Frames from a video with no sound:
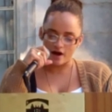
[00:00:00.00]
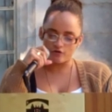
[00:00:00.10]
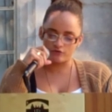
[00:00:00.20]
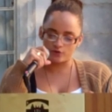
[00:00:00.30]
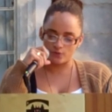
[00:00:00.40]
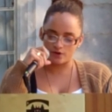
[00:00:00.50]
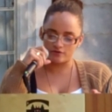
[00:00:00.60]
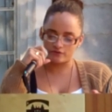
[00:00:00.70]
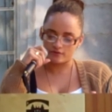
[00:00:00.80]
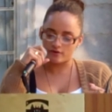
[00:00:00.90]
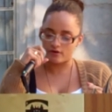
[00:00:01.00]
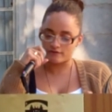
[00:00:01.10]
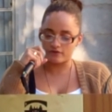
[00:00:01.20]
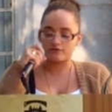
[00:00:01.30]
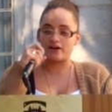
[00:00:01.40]
out for one of,
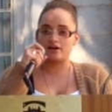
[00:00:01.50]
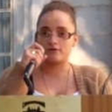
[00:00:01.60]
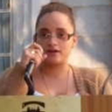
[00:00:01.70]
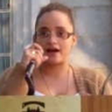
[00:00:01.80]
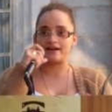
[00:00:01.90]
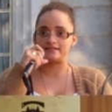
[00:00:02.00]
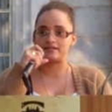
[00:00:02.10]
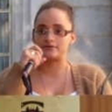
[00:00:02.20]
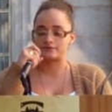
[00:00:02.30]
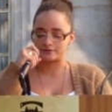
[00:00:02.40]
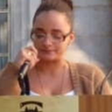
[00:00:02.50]
of the following ideals.